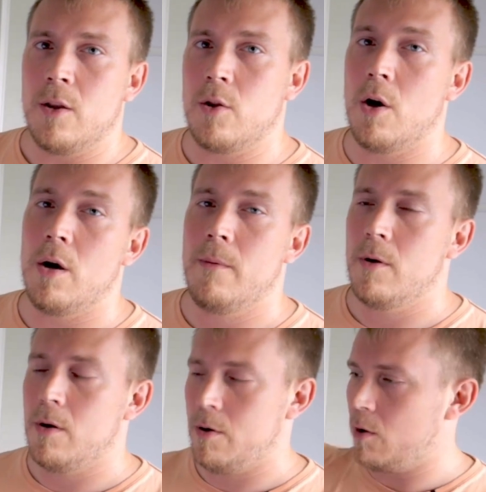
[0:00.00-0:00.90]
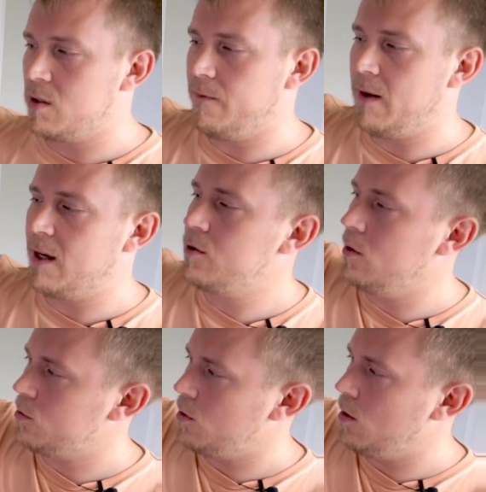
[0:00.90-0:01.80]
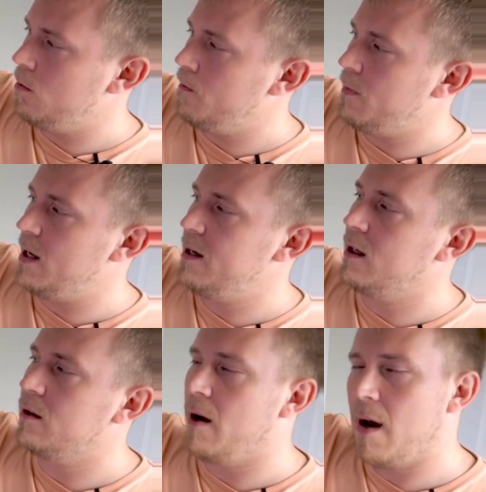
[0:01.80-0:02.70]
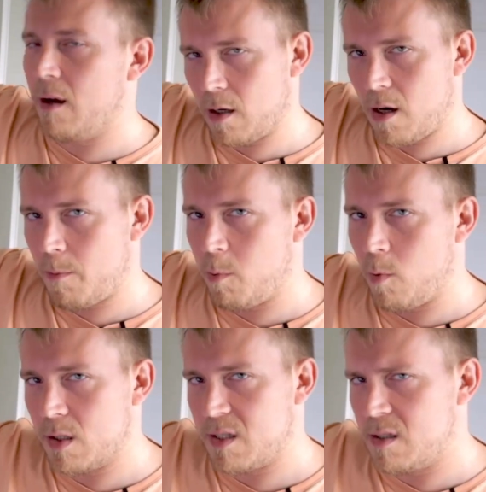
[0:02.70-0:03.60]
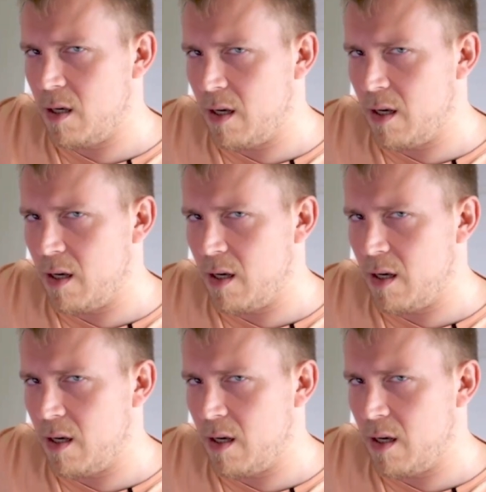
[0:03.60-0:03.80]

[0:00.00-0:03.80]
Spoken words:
The dorsiflexion, so bending the angle upwards is